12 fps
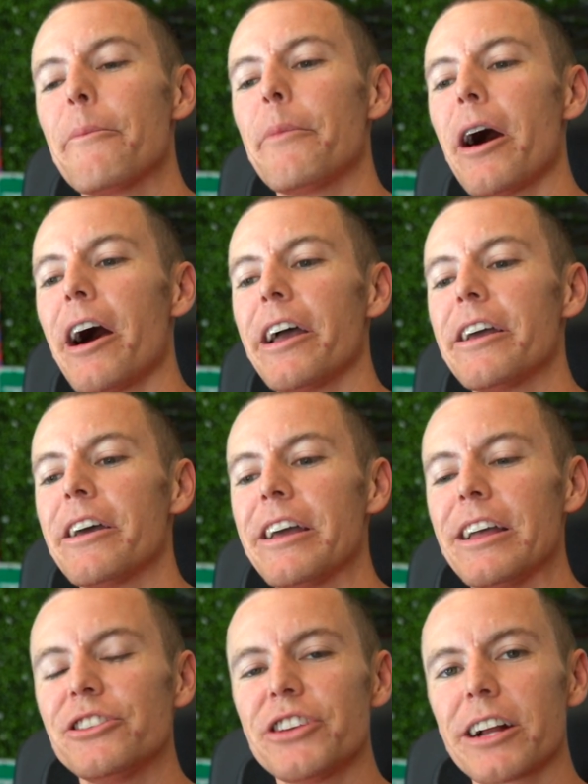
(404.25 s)
by
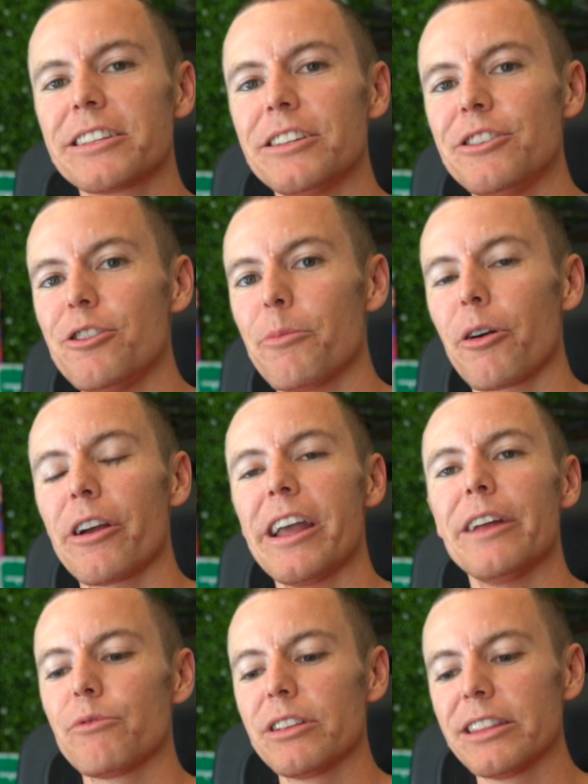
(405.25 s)
injecting humor
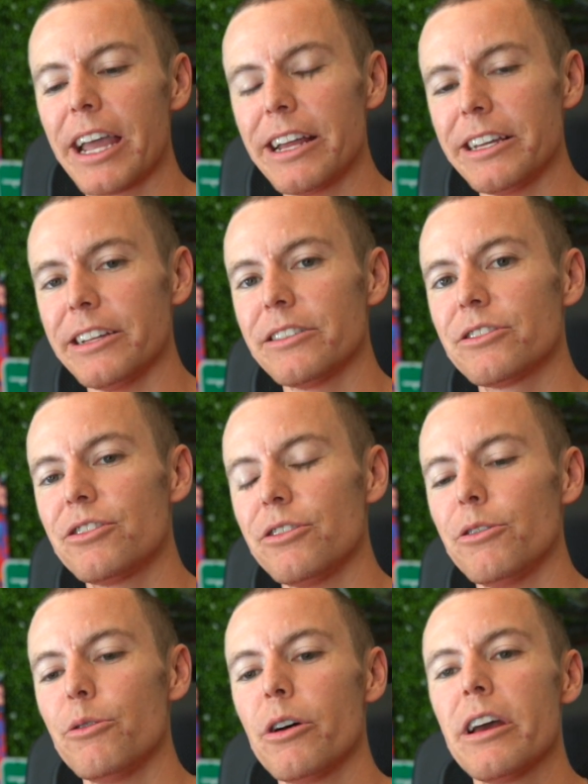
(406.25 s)
and relating
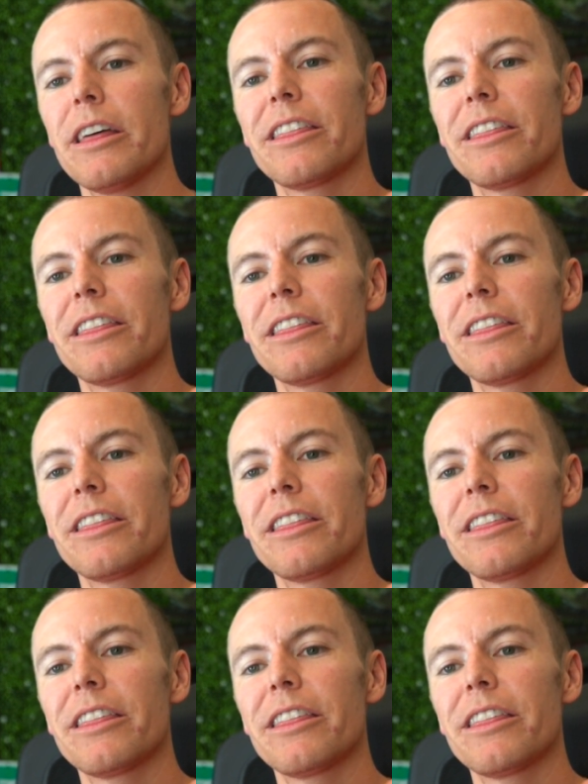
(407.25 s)
to